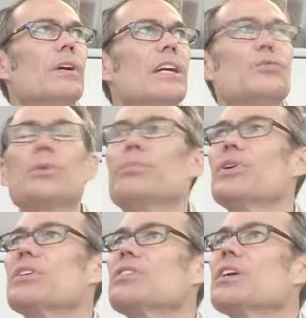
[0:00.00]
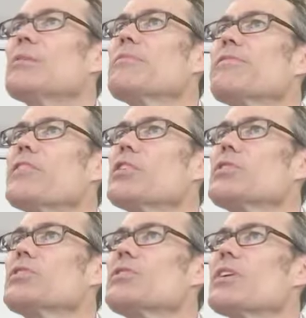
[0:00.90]
As we put his kingdom
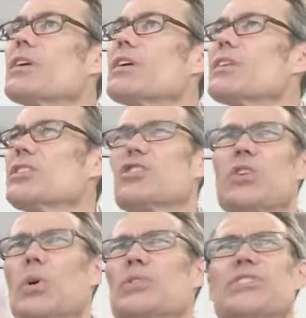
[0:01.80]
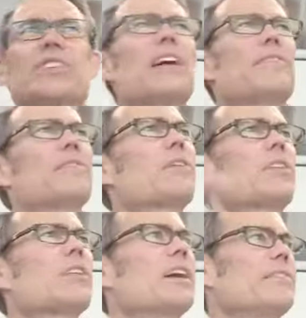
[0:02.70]
first, the soul stuff of our
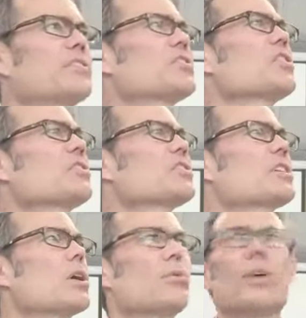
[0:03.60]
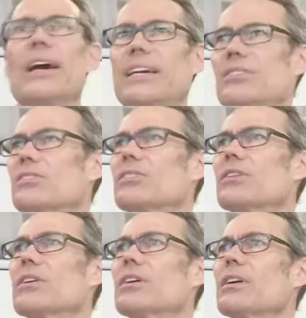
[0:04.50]
life starts to go right.
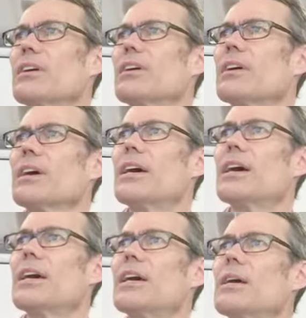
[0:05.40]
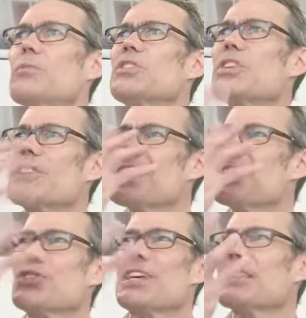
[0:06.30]
And we start to
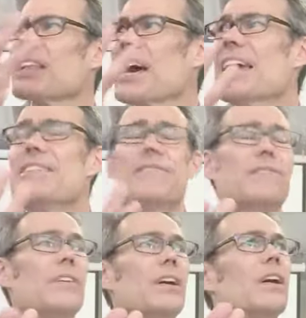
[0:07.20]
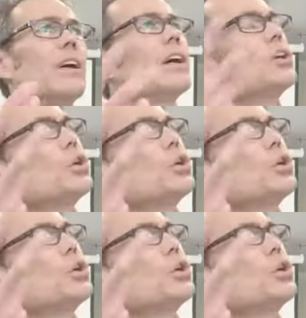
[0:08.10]
understand life and